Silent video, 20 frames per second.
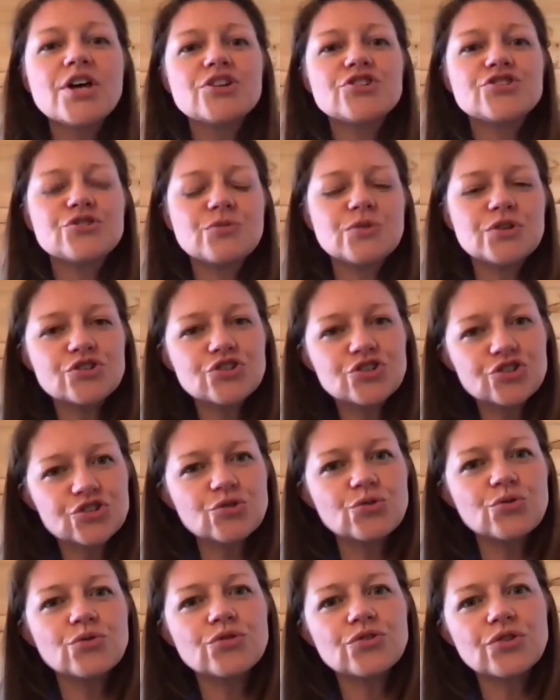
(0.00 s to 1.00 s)
to
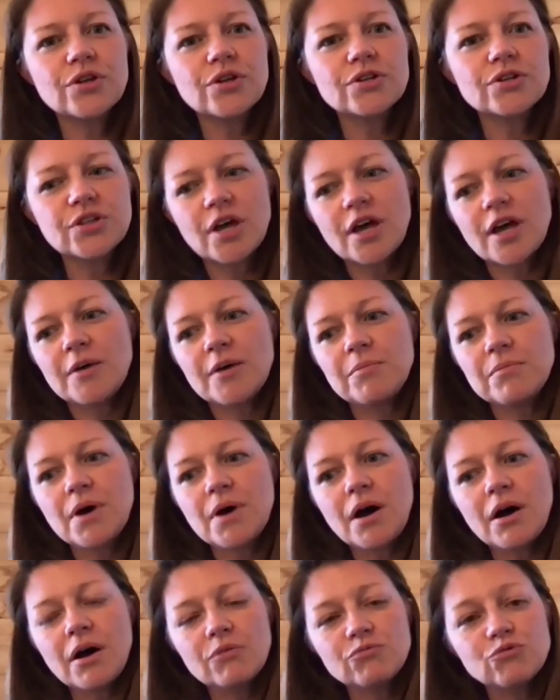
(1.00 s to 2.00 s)
ensure that
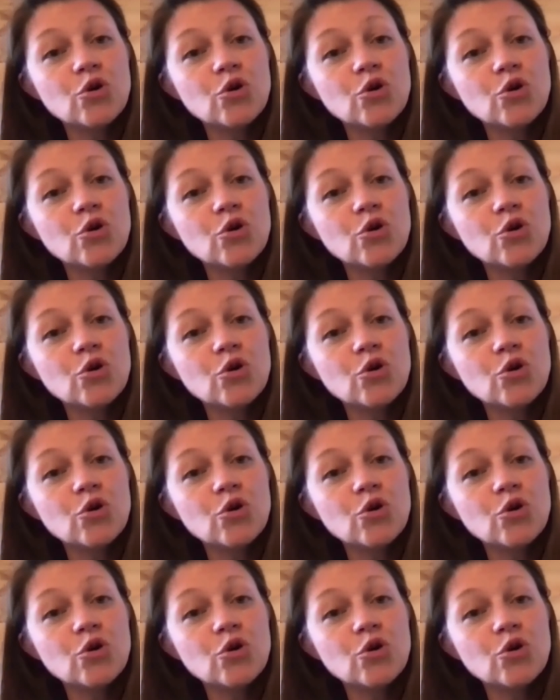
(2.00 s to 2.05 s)
our